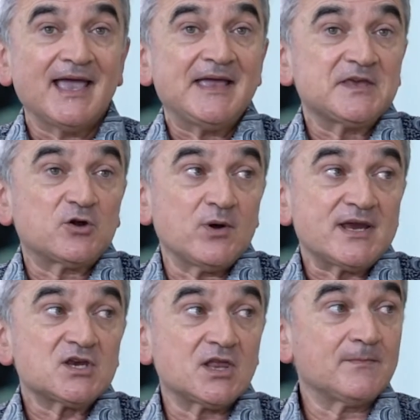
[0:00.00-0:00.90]
And the
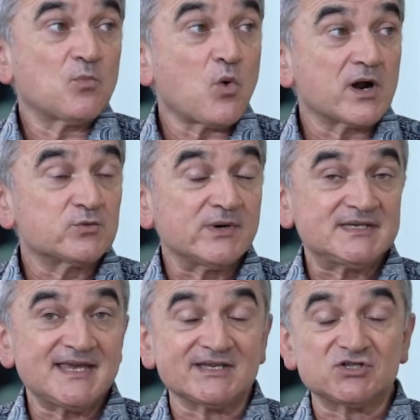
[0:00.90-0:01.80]
curriculum, what do we
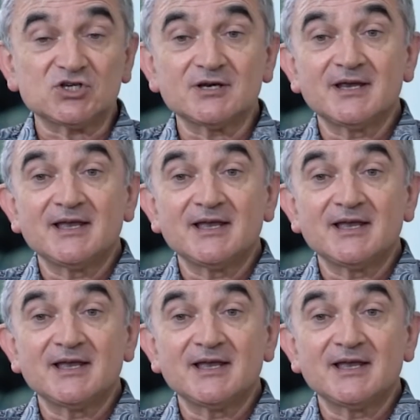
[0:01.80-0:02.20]
teach?